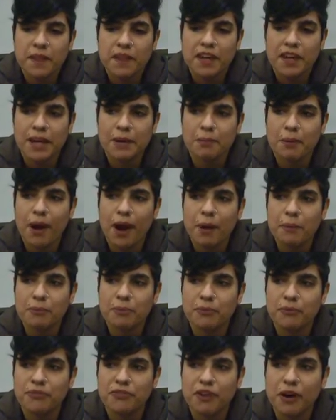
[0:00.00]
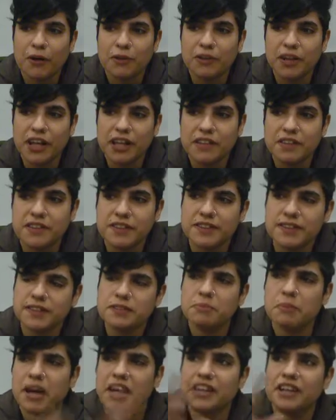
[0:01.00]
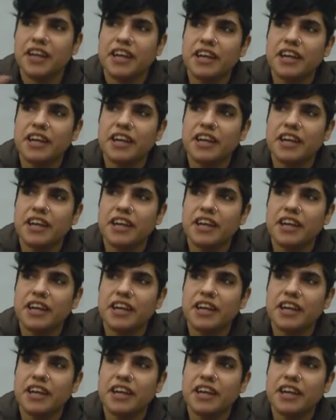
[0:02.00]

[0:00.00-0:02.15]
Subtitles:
hip hop felt like this is my